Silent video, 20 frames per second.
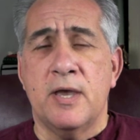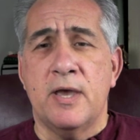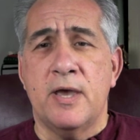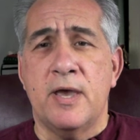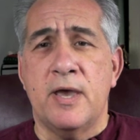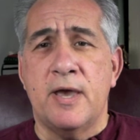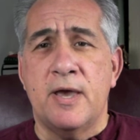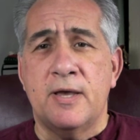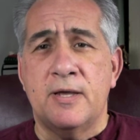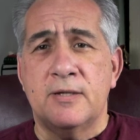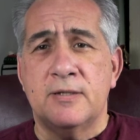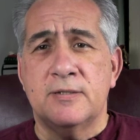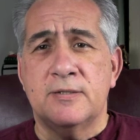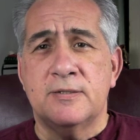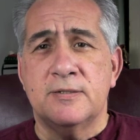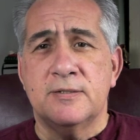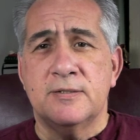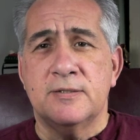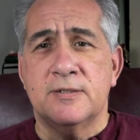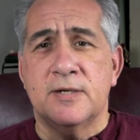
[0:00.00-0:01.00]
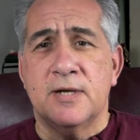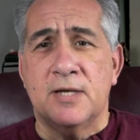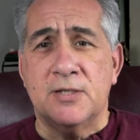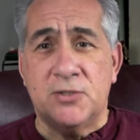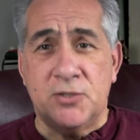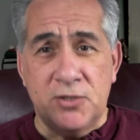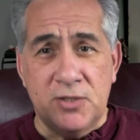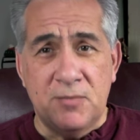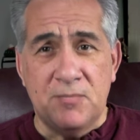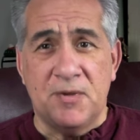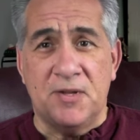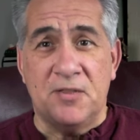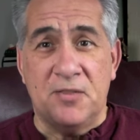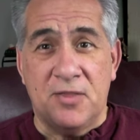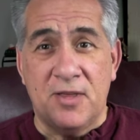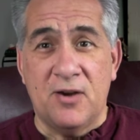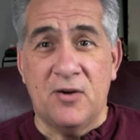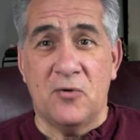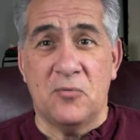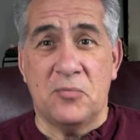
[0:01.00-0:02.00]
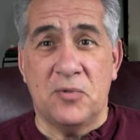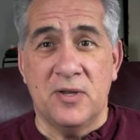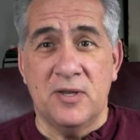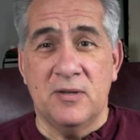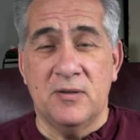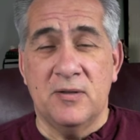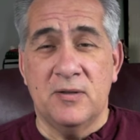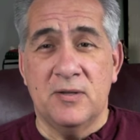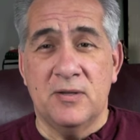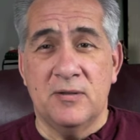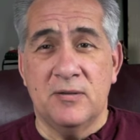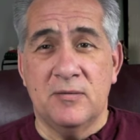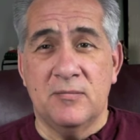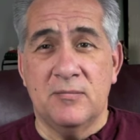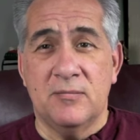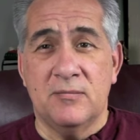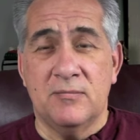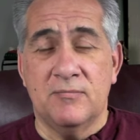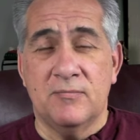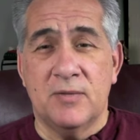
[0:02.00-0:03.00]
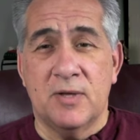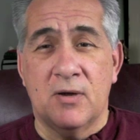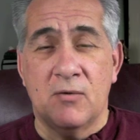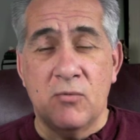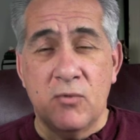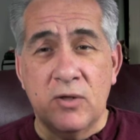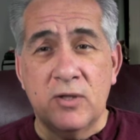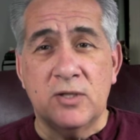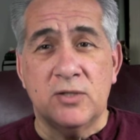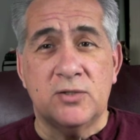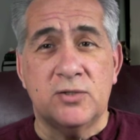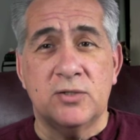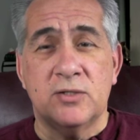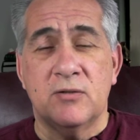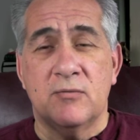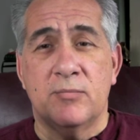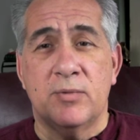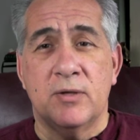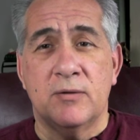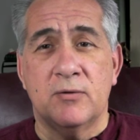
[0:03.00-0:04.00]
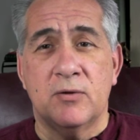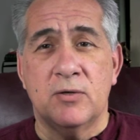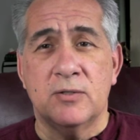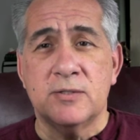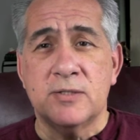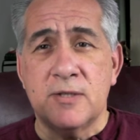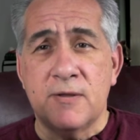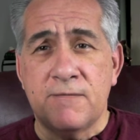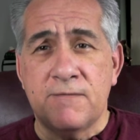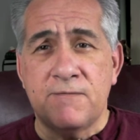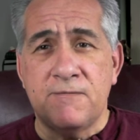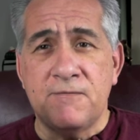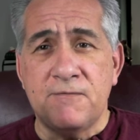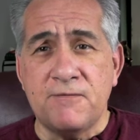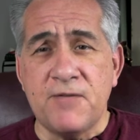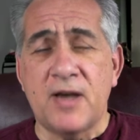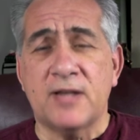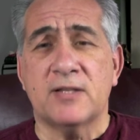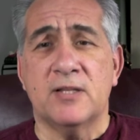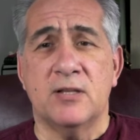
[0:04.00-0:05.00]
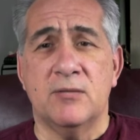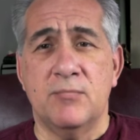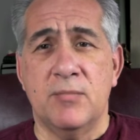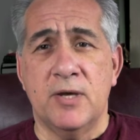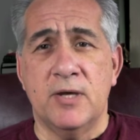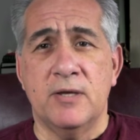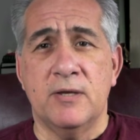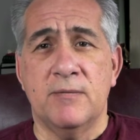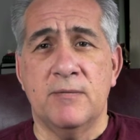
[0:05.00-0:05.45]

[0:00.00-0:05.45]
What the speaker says: And I should have been in therapy. I really should have been, because it affected me